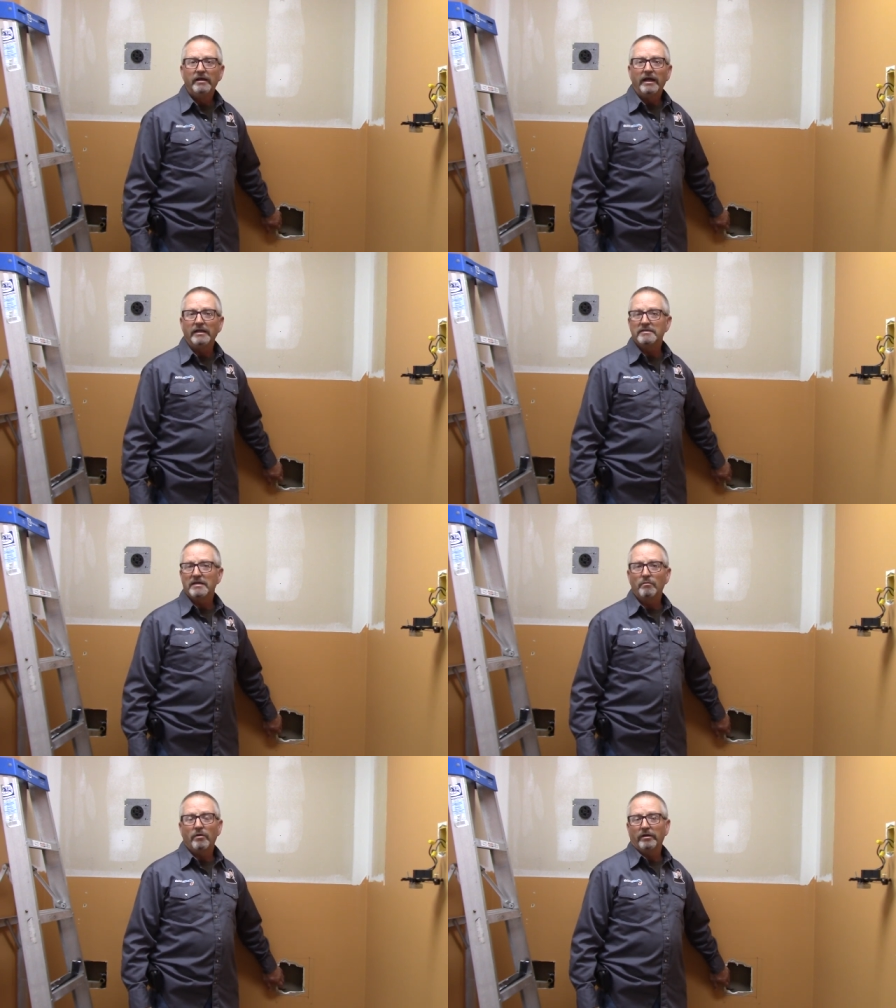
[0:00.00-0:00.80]
And
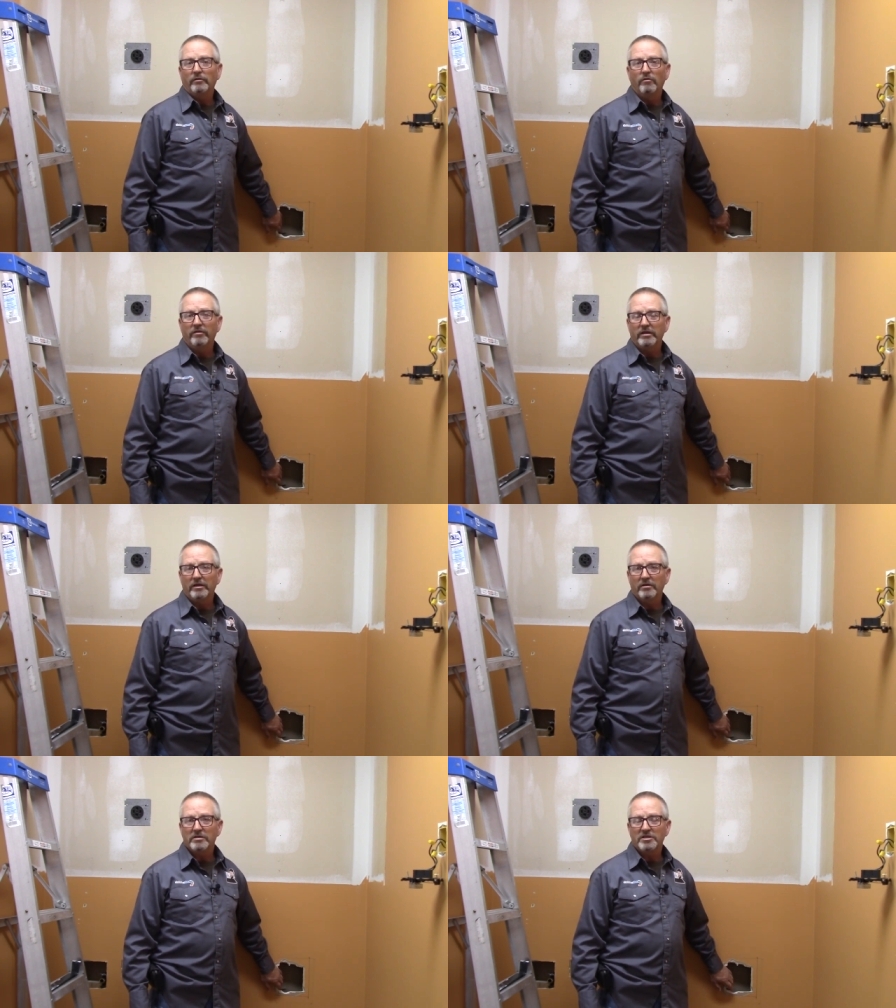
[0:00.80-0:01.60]
someone over the
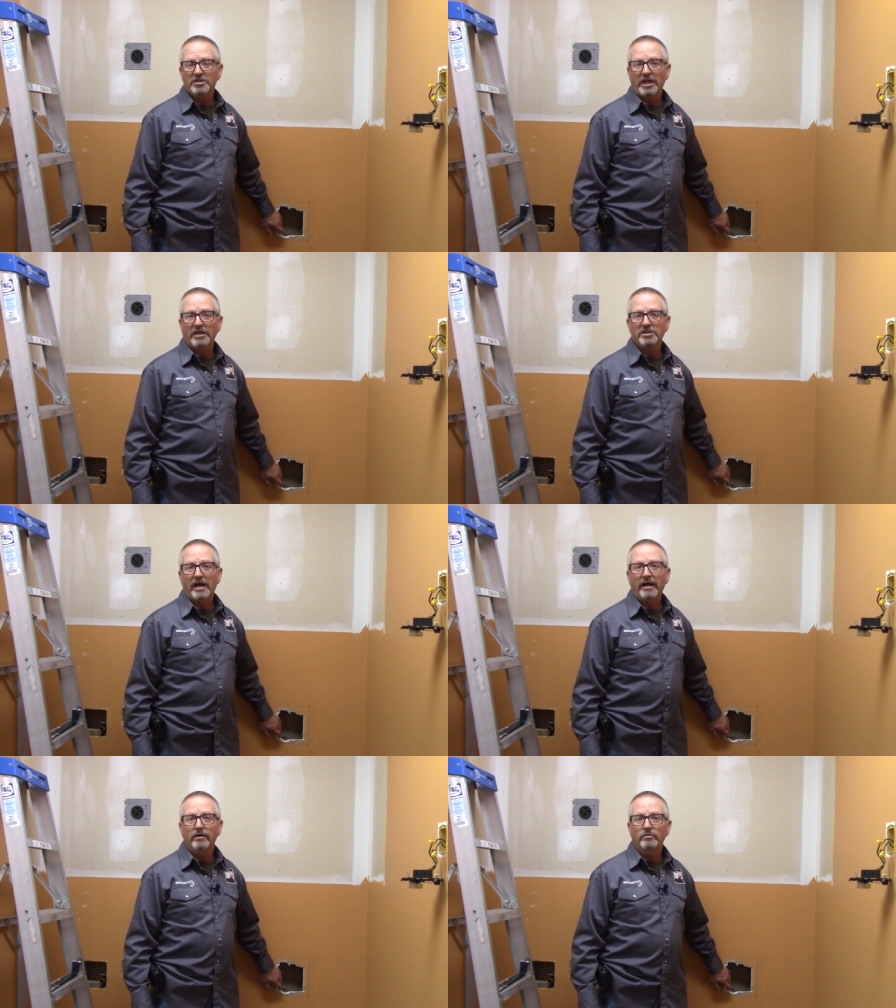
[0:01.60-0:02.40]
years changed
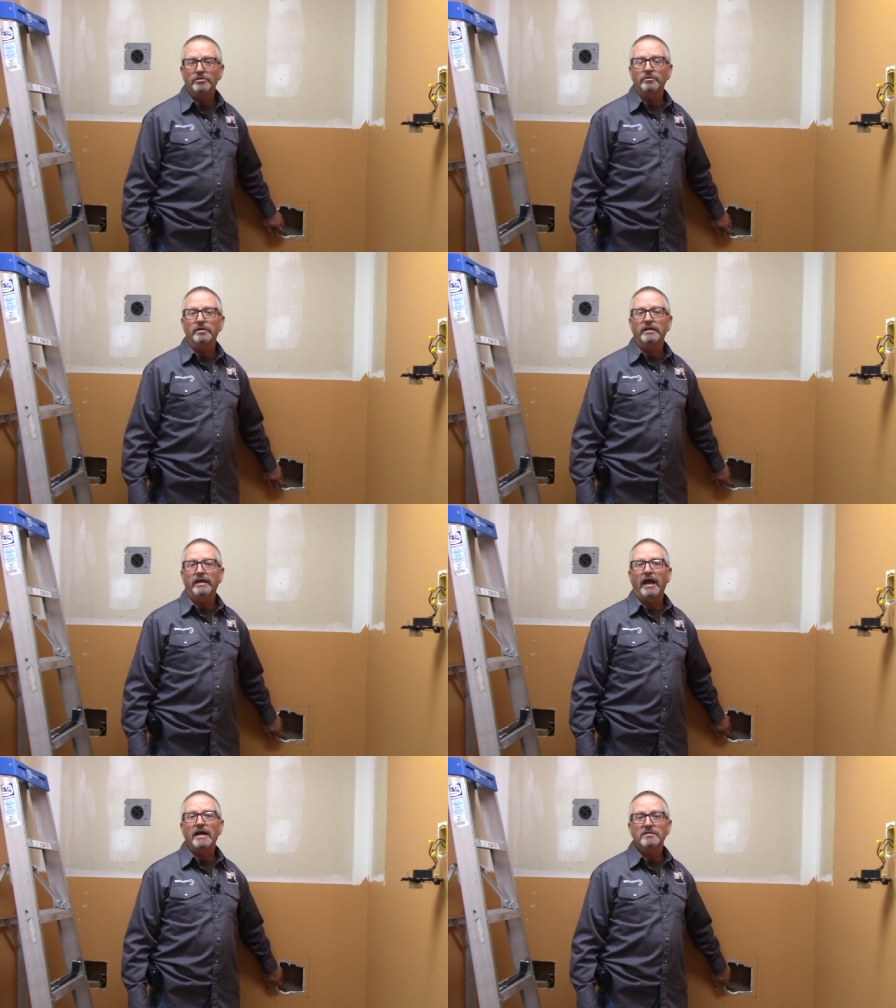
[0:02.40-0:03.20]
that out to a
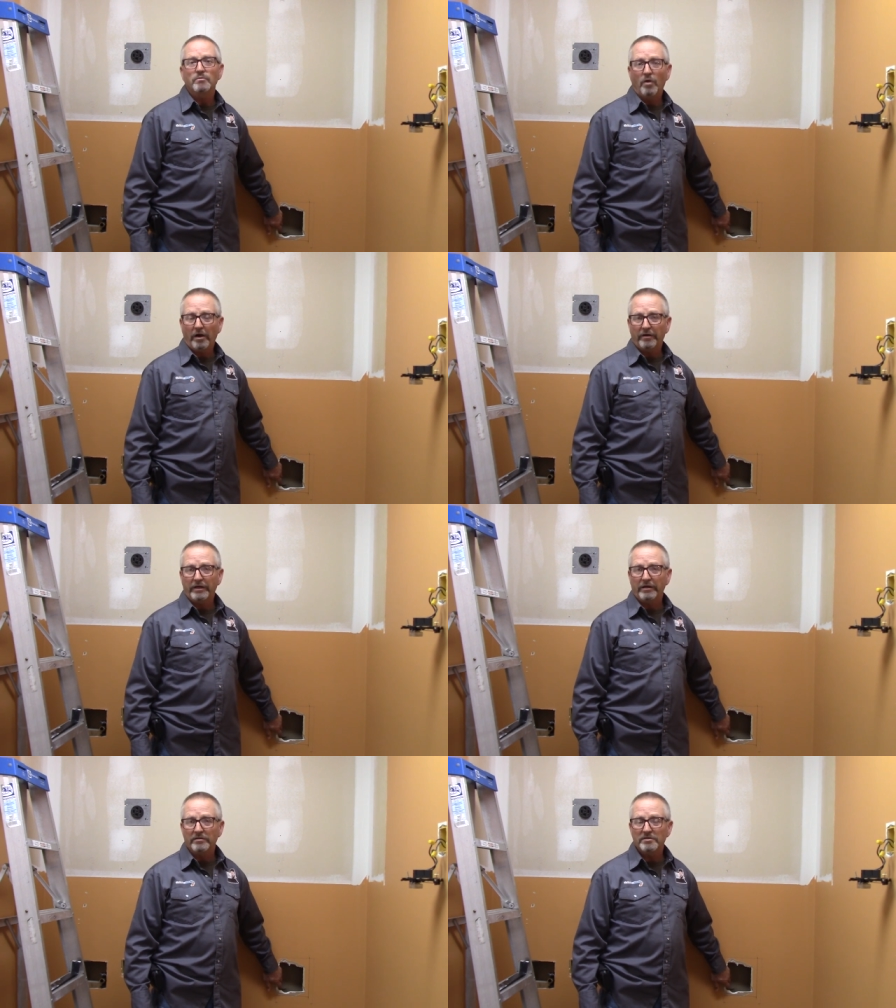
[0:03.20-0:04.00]
gas water
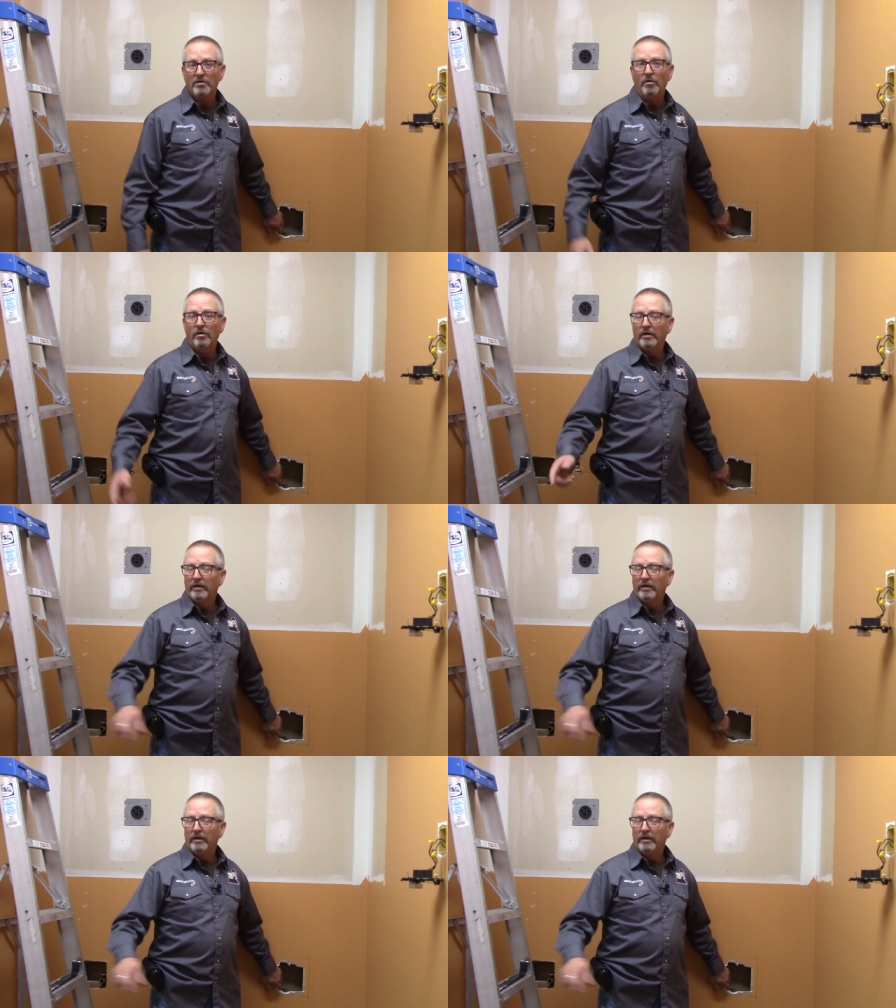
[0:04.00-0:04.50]
heater. So